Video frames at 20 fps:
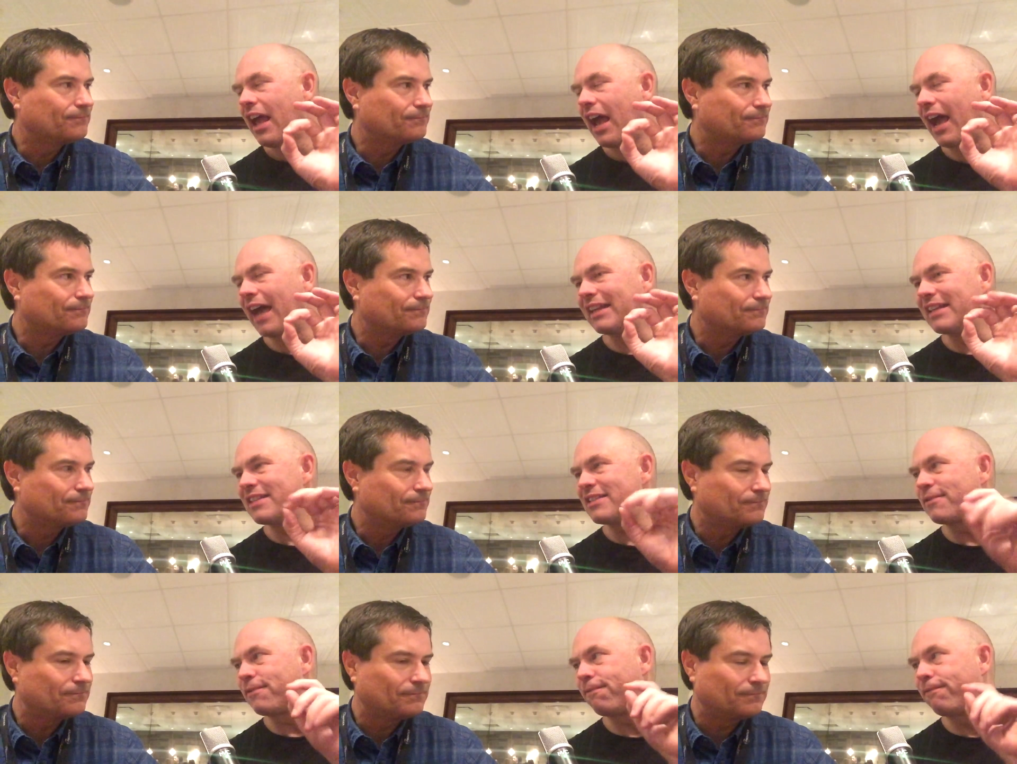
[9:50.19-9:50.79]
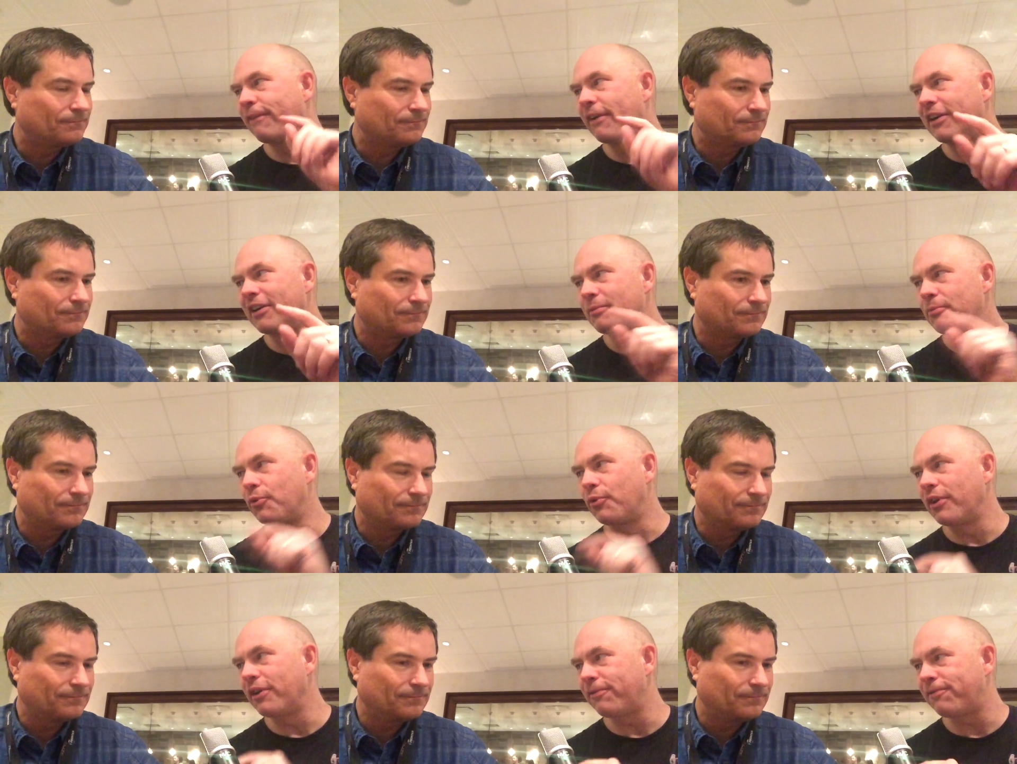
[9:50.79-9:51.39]
Speaker 1: And it's far
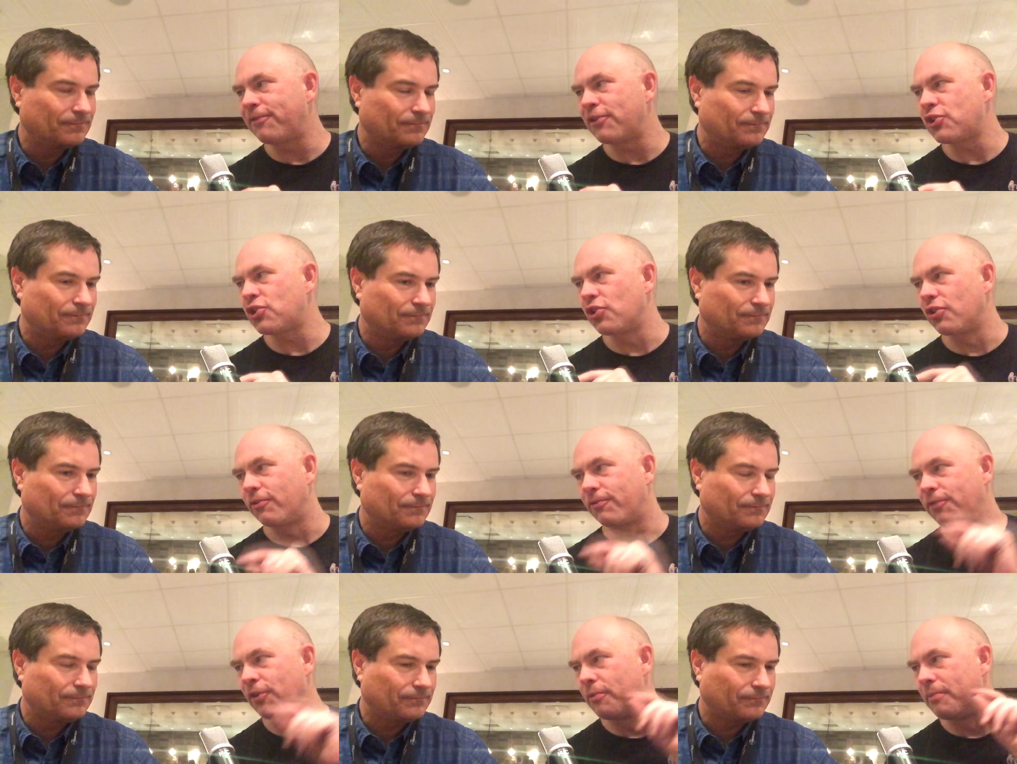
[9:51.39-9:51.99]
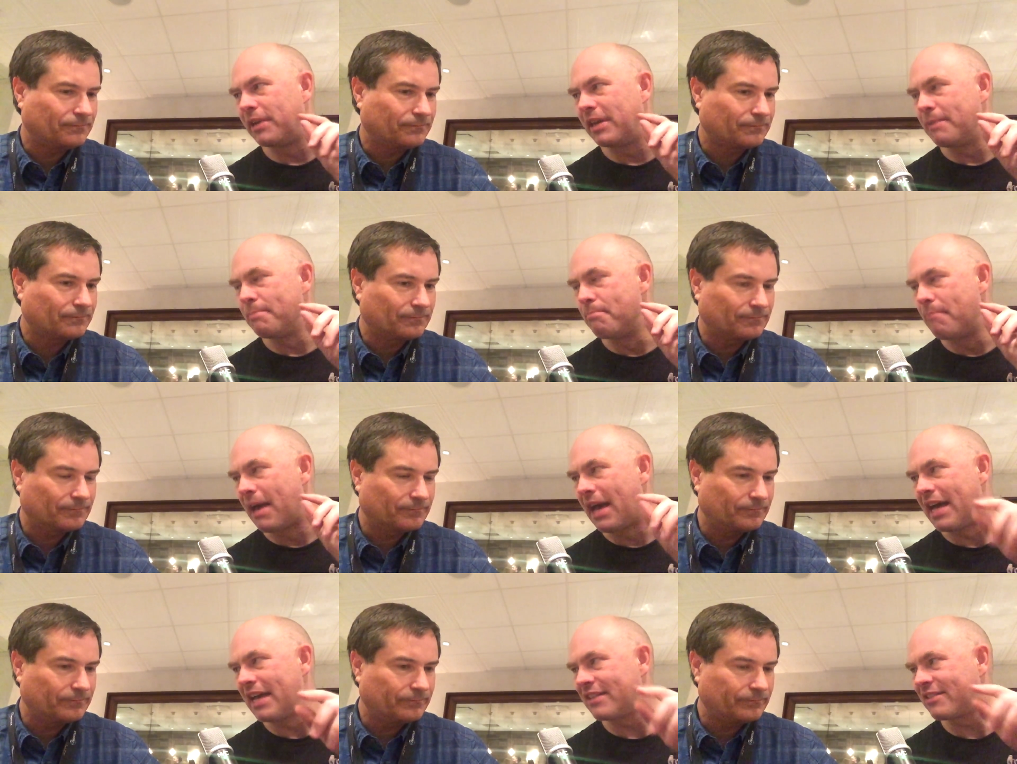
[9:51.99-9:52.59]
more efficient from a
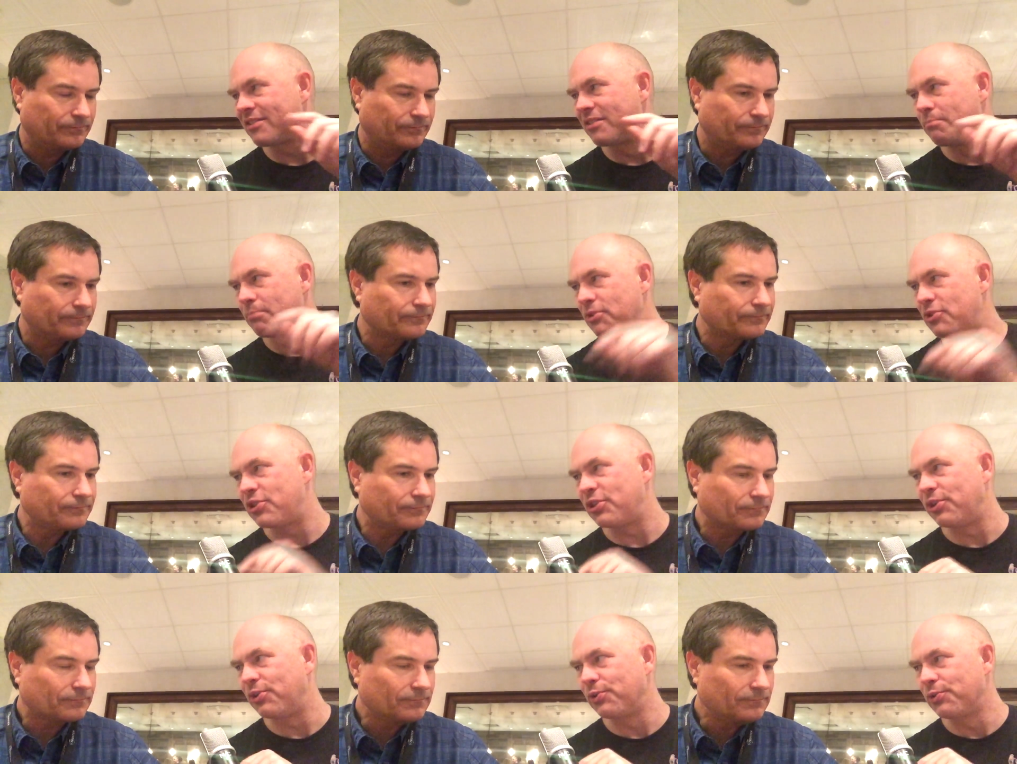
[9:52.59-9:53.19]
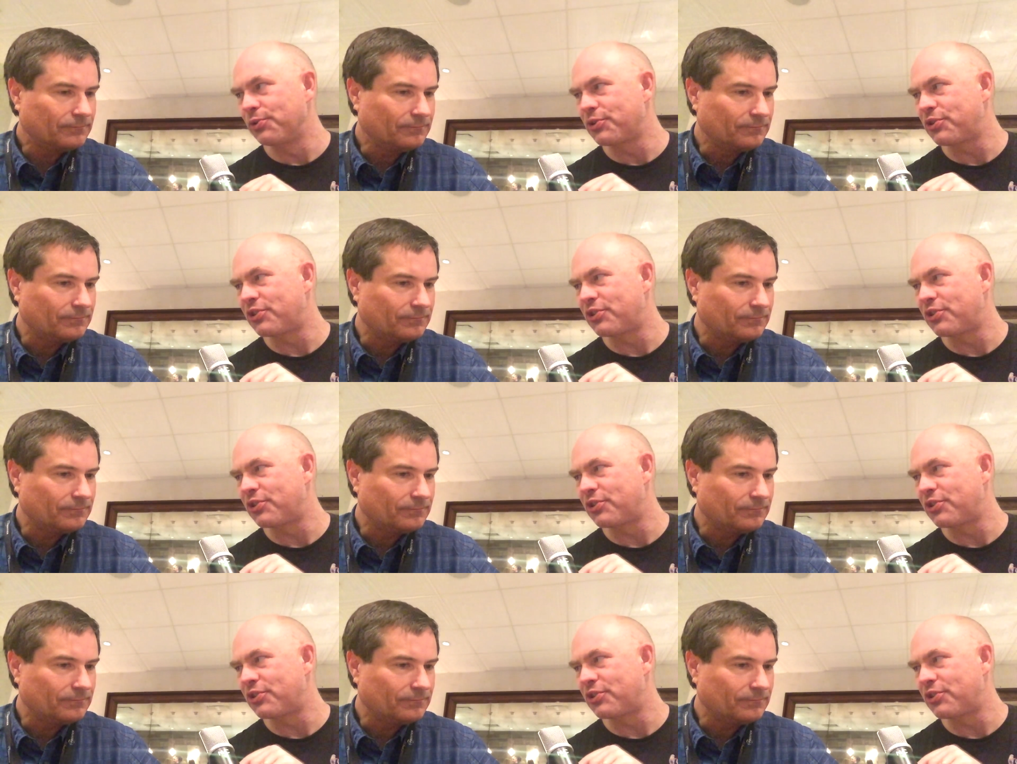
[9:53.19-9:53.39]
mass and material